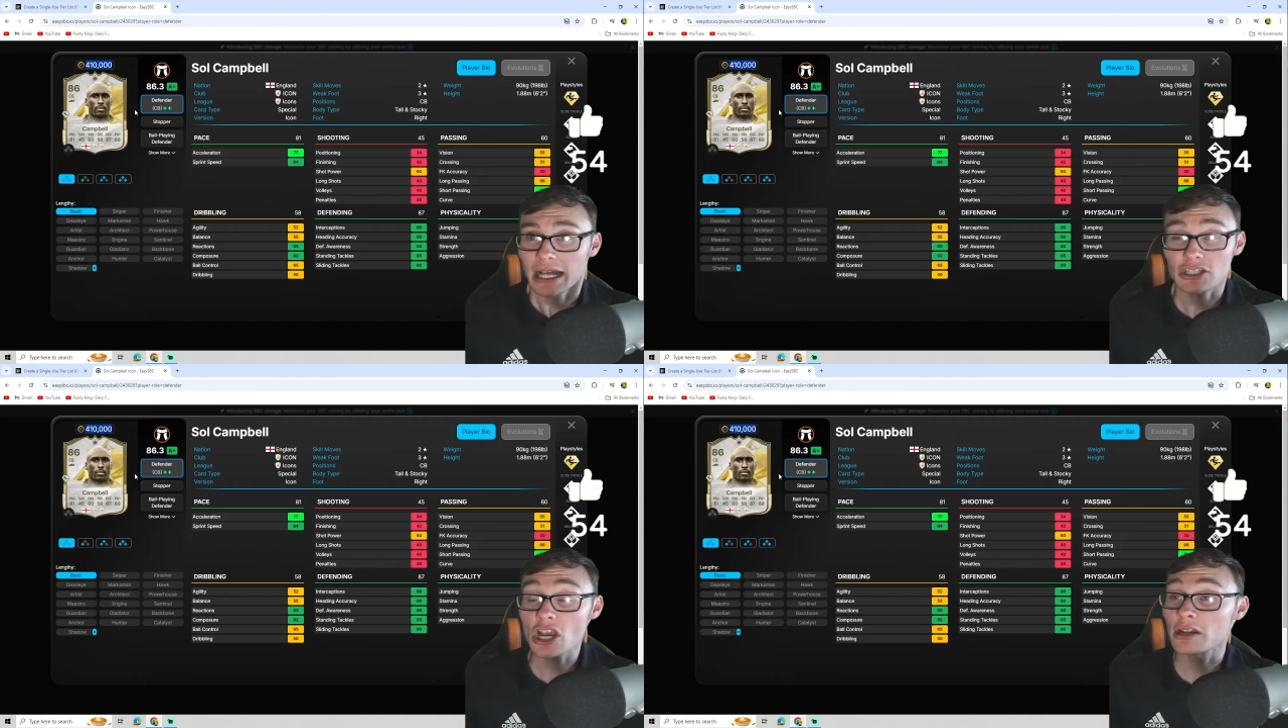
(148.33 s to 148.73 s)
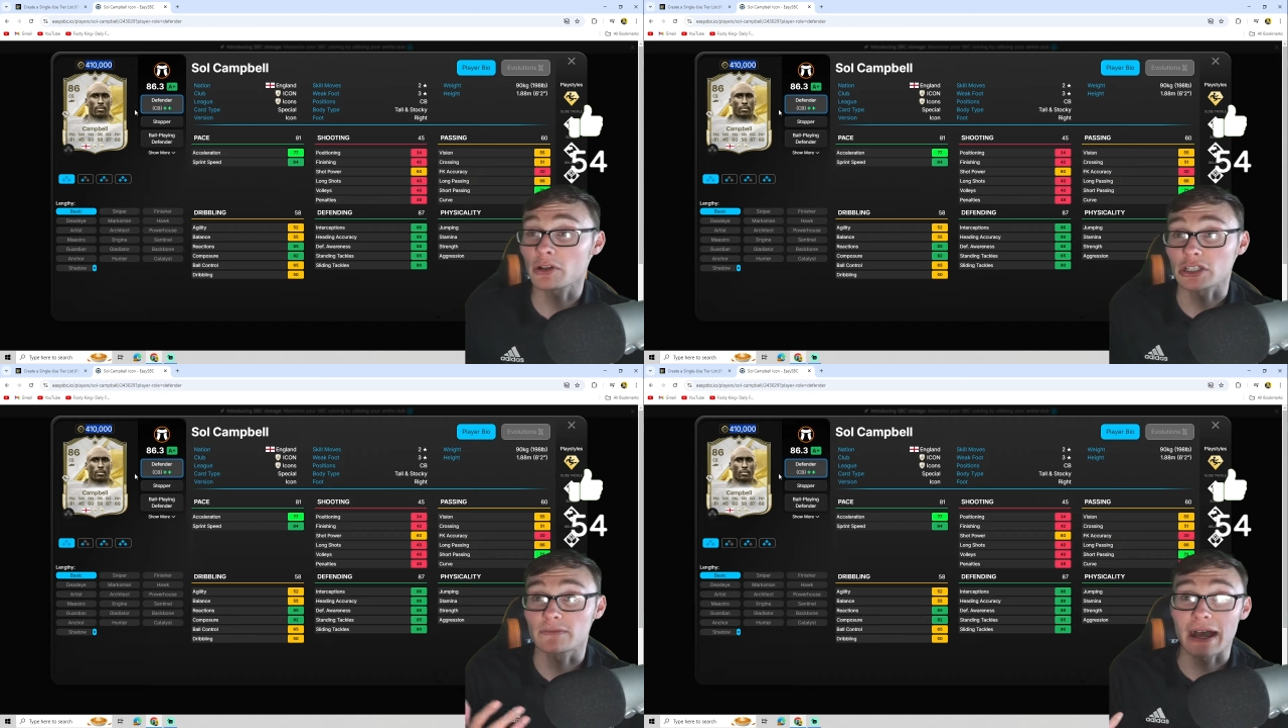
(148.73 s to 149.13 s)
And certainly when
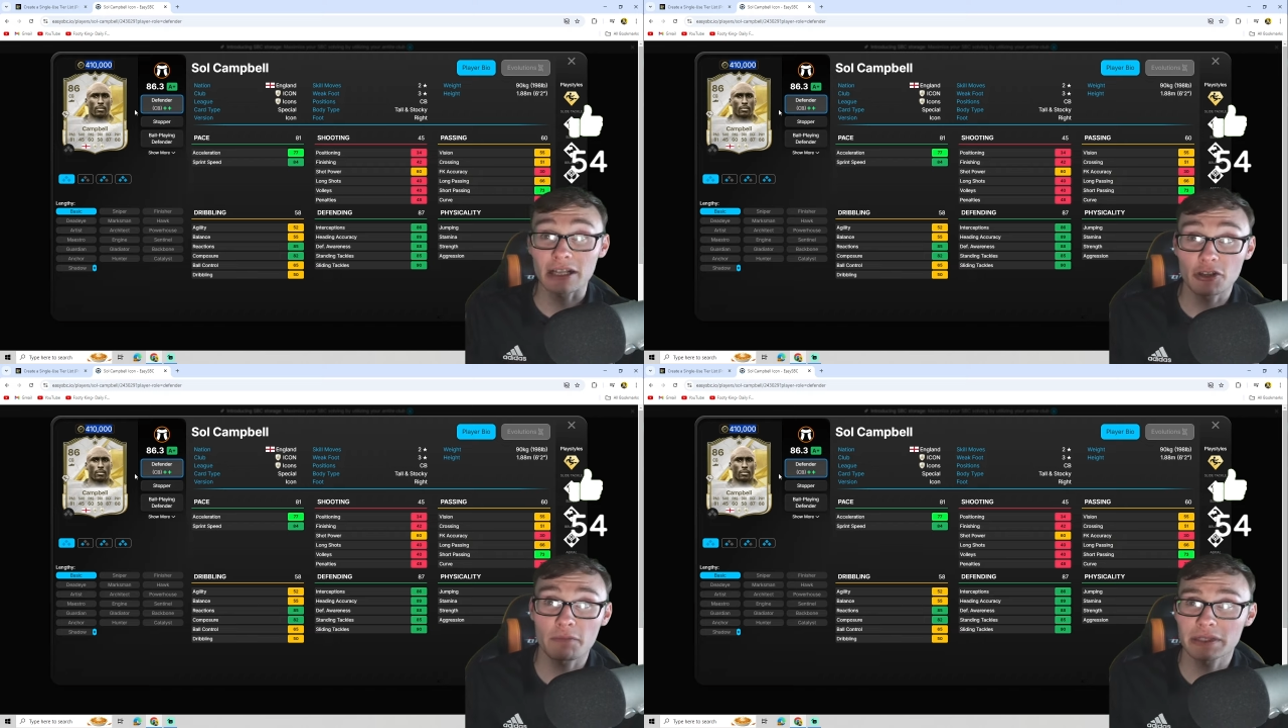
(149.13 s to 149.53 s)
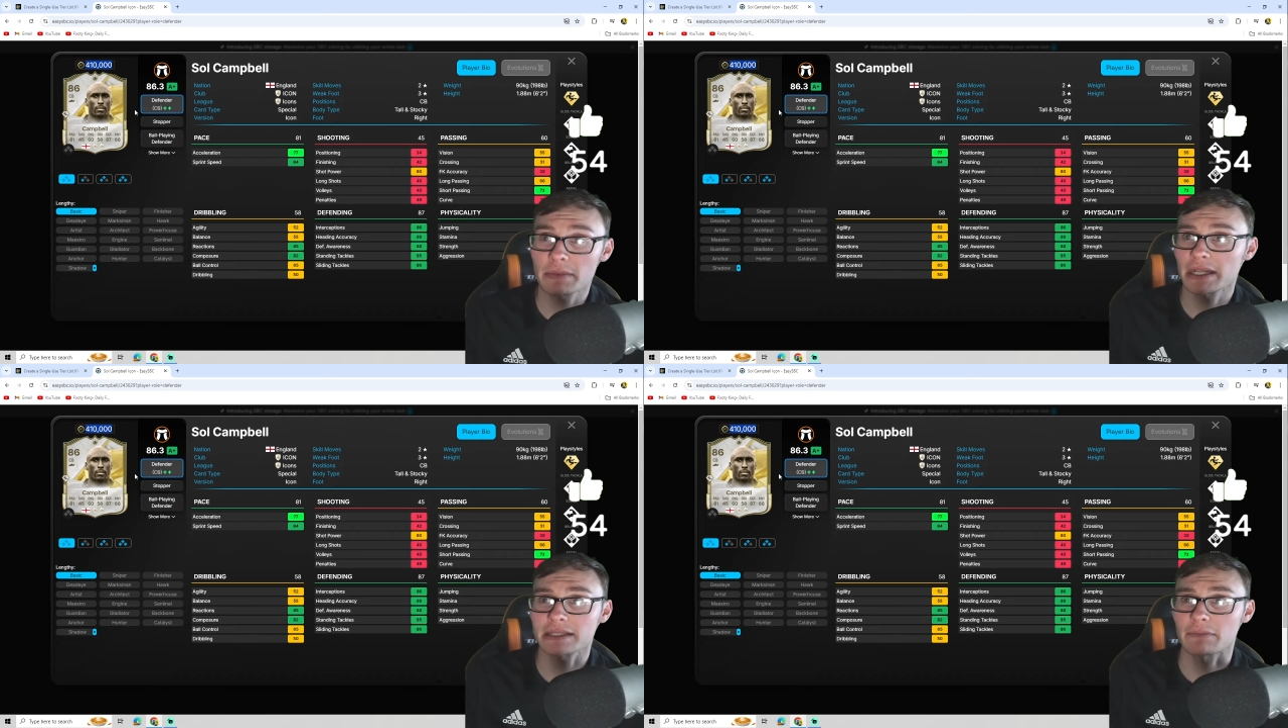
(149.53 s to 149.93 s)
you look at the value of him at the
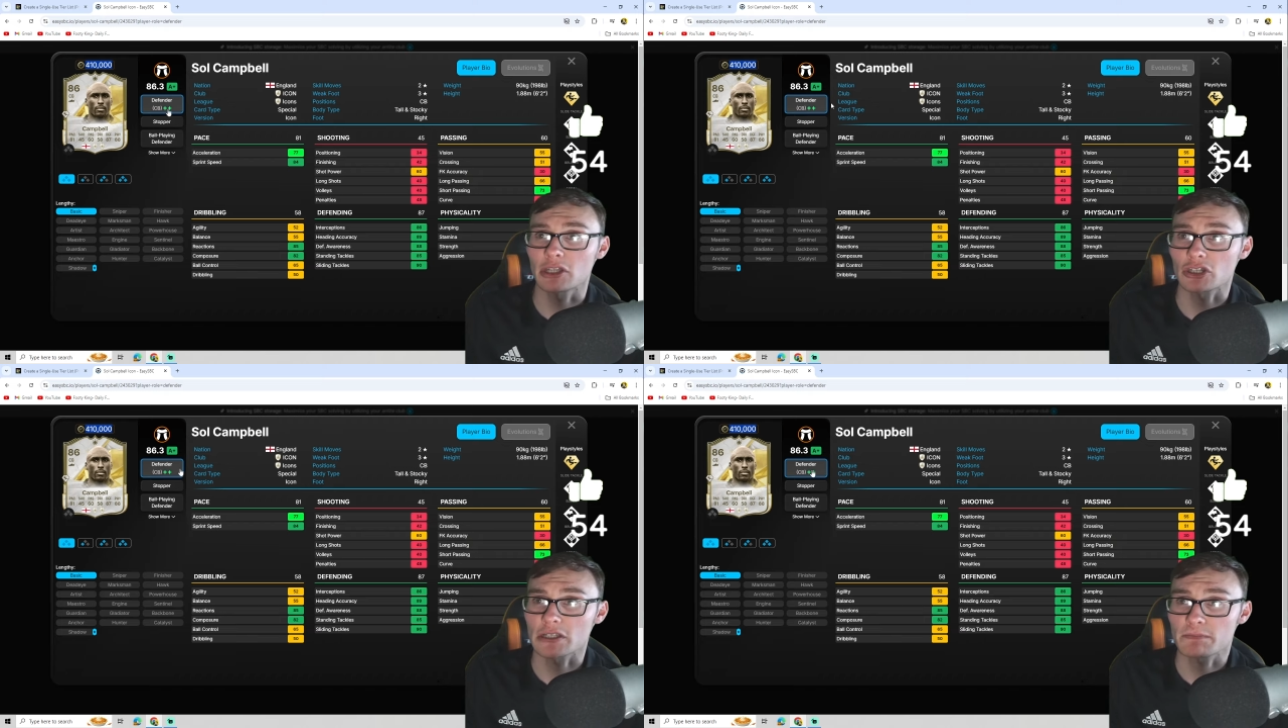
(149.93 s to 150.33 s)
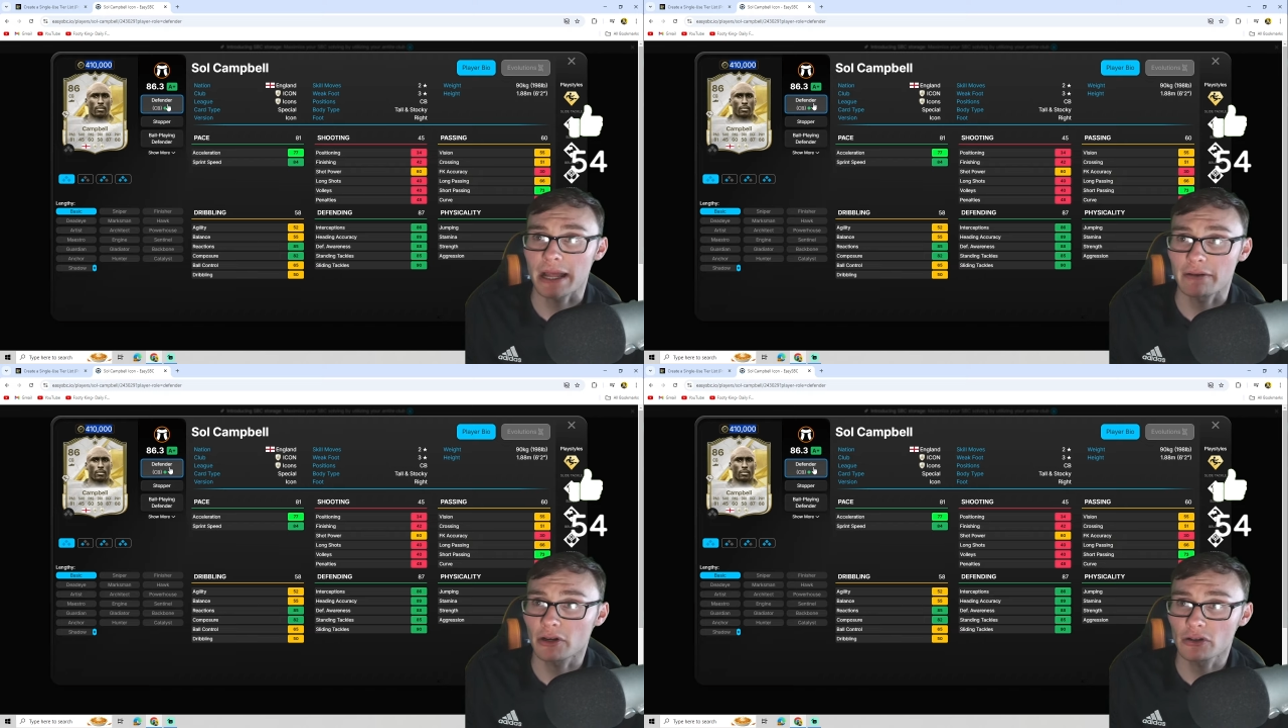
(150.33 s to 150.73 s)
minute, I mean, you look at his
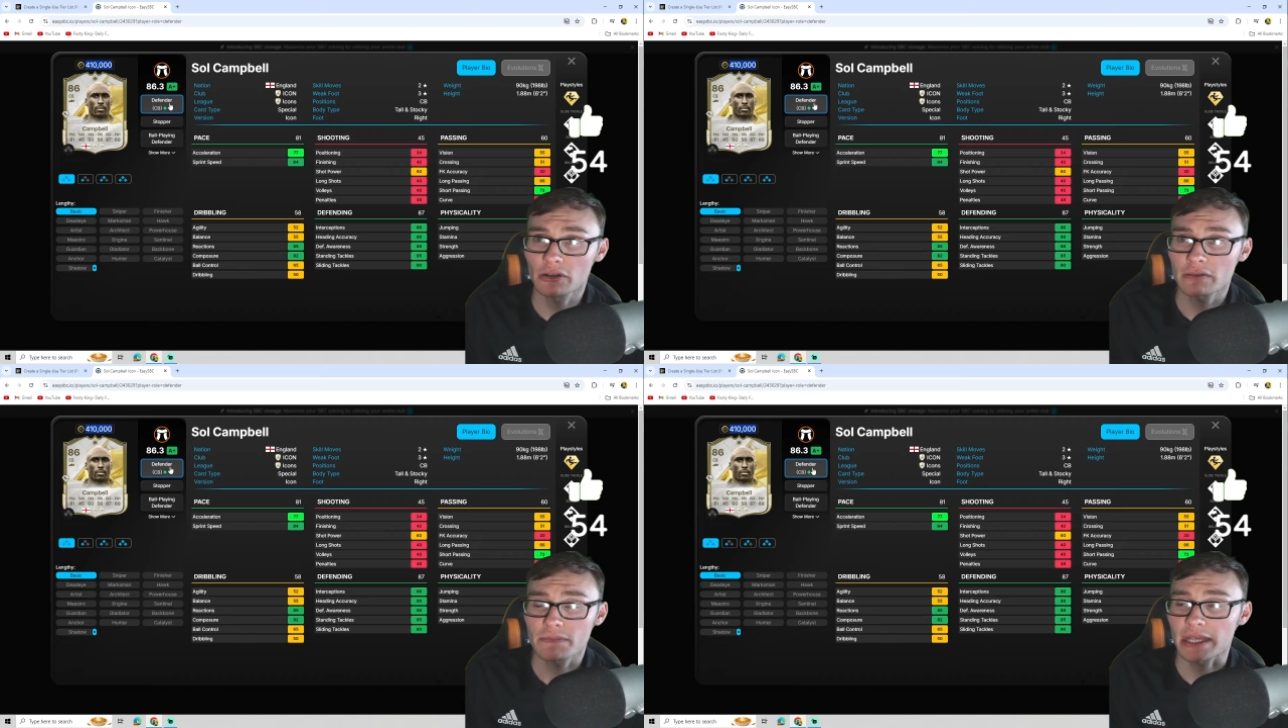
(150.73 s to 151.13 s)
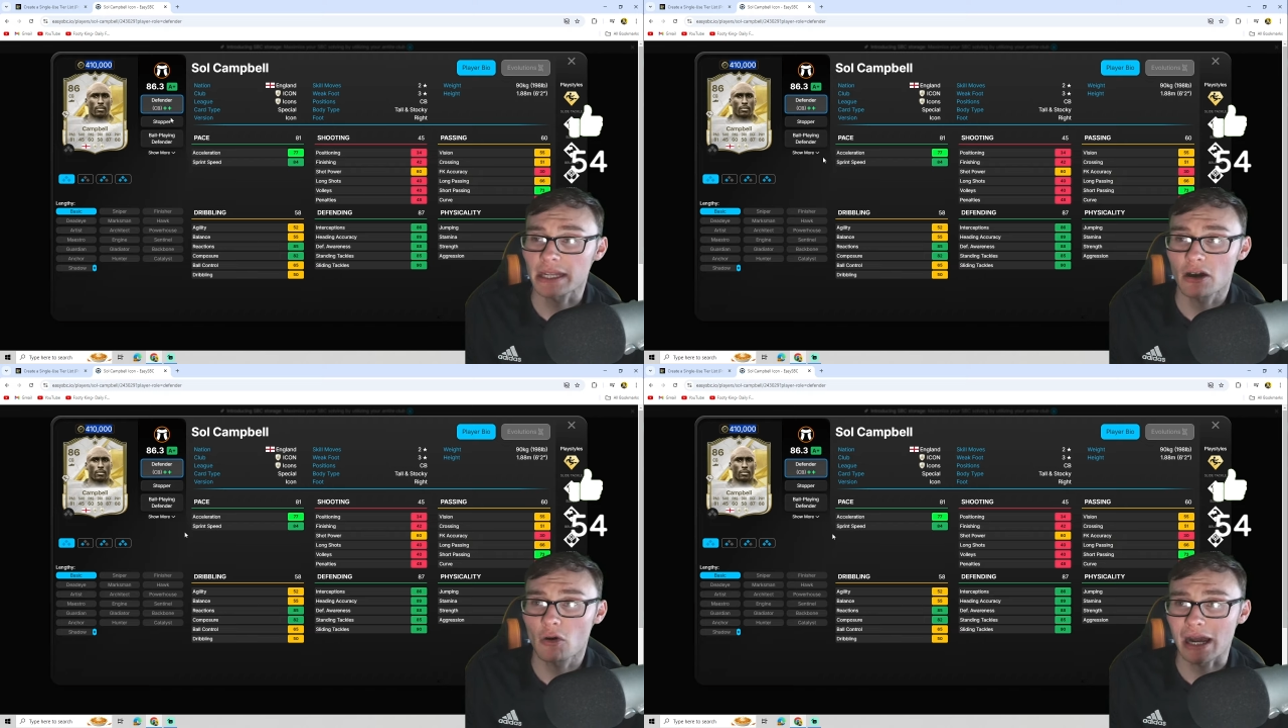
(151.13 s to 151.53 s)
player role, you
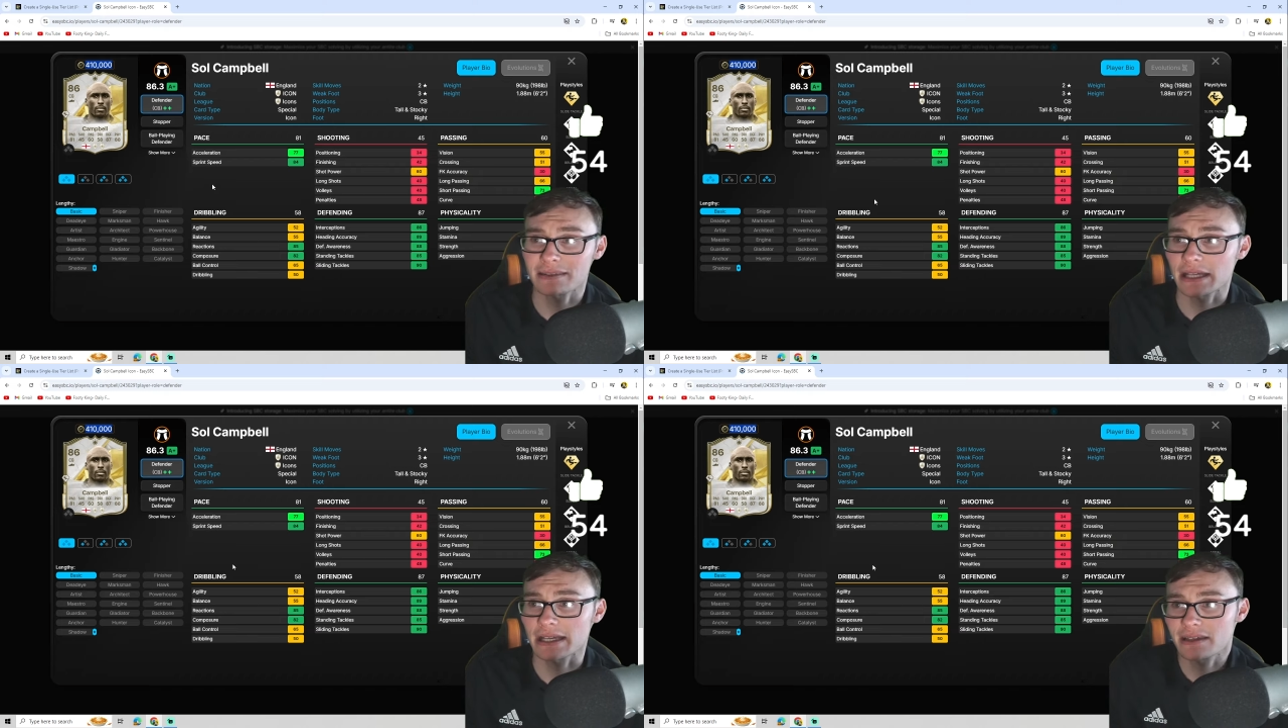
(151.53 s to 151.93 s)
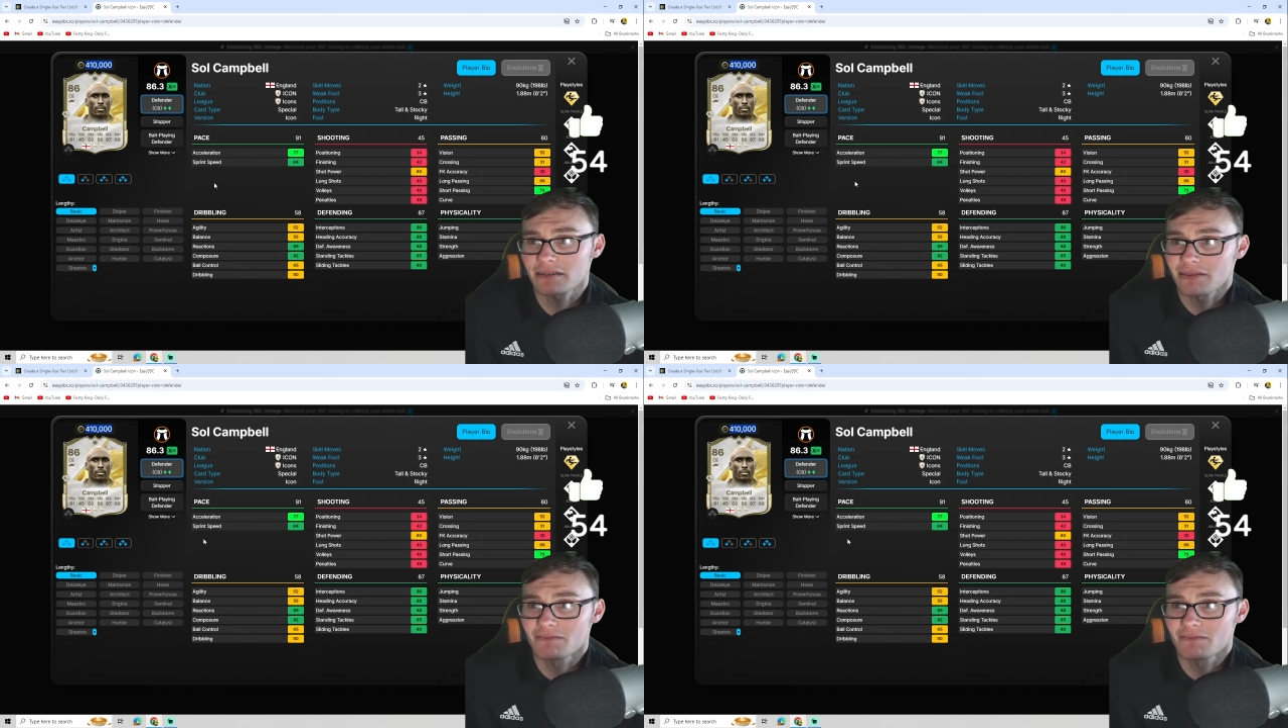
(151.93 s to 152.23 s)
know, I think,